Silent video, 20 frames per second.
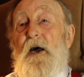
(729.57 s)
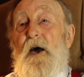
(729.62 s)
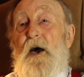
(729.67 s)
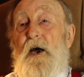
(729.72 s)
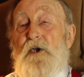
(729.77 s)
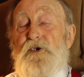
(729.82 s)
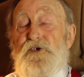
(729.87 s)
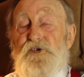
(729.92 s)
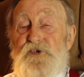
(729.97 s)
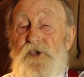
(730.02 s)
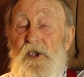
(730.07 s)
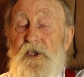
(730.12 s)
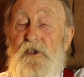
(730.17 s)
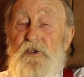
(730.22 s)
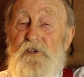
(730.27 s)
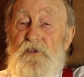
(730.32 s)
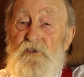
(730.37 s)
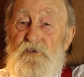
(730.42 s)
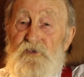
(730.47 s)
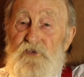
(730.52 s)
are
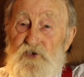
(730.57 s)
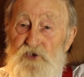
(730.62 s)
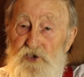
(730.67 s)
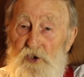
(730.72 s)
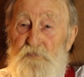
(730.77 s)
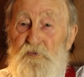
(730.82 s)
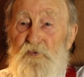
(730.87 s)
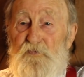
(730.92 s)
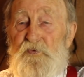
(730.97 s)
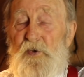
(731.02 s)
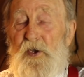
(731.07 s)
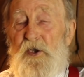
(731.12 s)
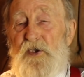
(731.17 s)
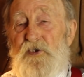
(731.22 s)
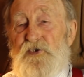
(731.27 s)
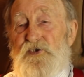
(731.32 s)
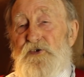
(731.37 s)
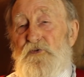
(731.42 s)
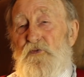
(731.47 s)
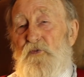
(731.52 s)
saying Shopify
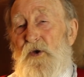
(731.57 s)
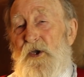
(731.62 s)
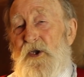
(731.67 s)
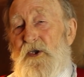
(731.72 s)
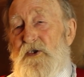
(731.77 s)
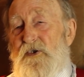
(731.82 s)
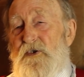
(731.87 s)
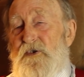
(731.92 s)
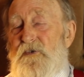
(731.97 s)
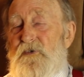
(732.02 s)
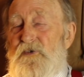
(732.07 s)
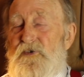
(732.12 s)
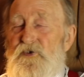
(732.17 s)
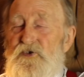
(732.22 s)
is the way,